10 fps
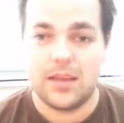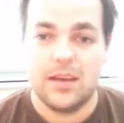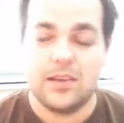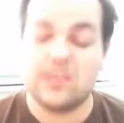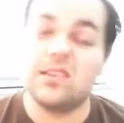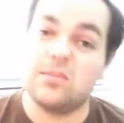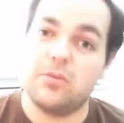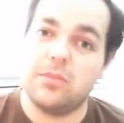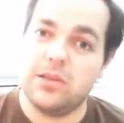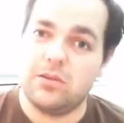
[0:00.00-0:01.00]
So it's
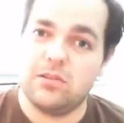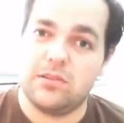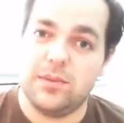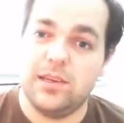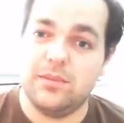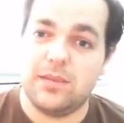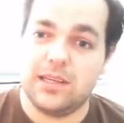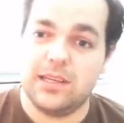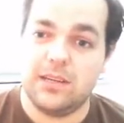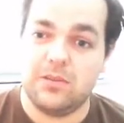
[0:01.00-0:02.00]
probably not worth spending
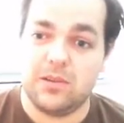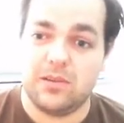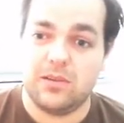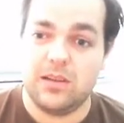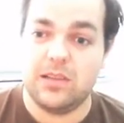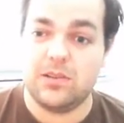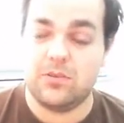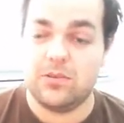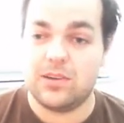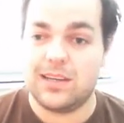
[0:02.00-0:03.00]
money on a tool
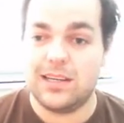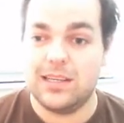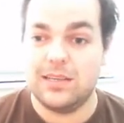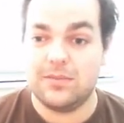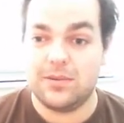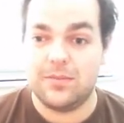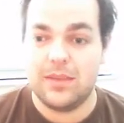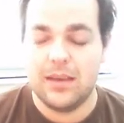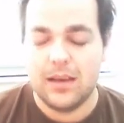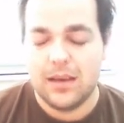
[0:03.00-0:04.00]
like that either.
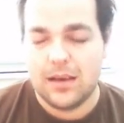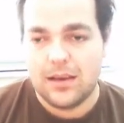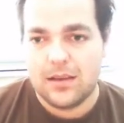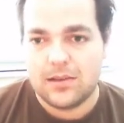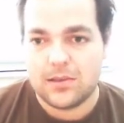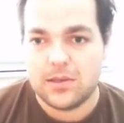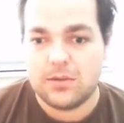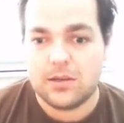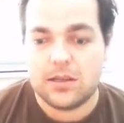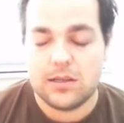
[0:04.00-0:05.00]
So there
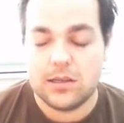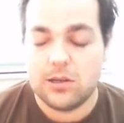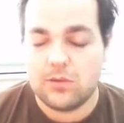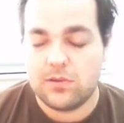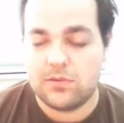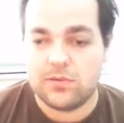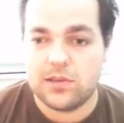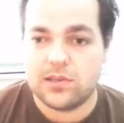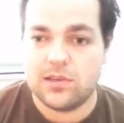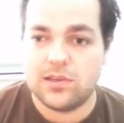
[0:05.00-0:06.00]
are a lot of other things
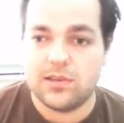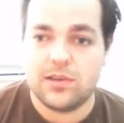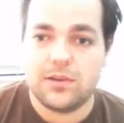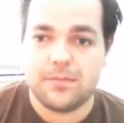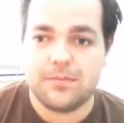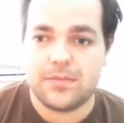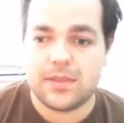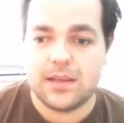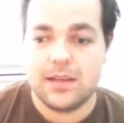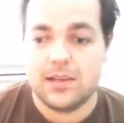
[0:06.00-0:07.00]
you could do.
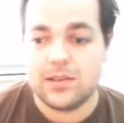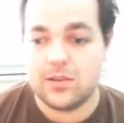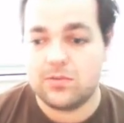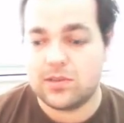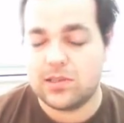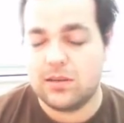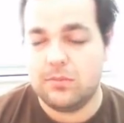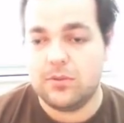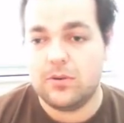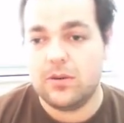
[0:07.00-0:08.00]
So for
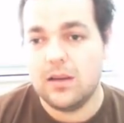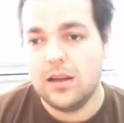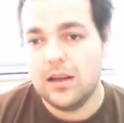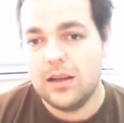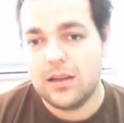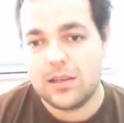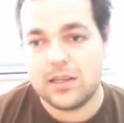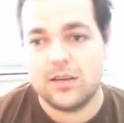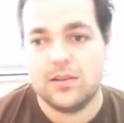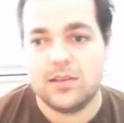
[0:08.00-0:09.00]
example, you can go
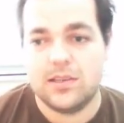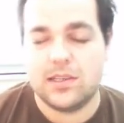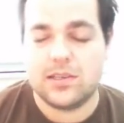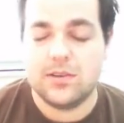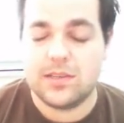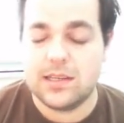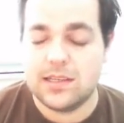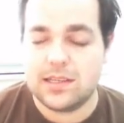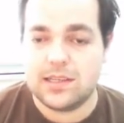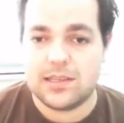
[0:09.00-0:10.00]
into Disk
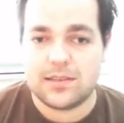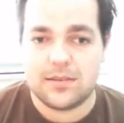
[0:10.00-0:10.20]
Utilities,